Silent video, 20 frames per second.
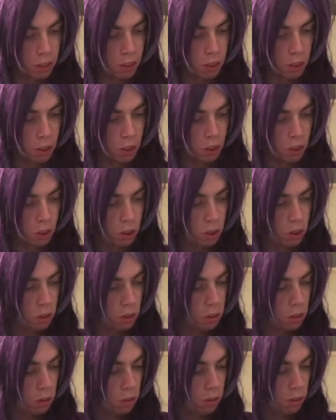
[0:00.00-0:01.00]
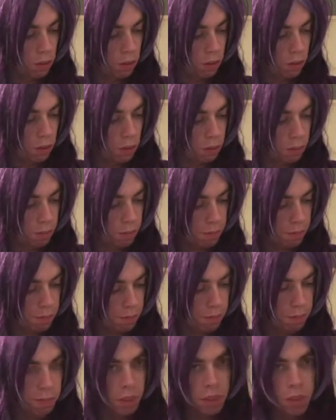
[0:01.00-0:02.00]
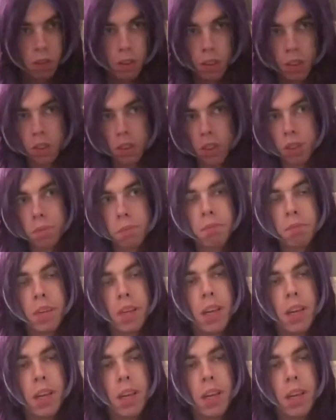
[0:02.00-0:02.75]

this voices.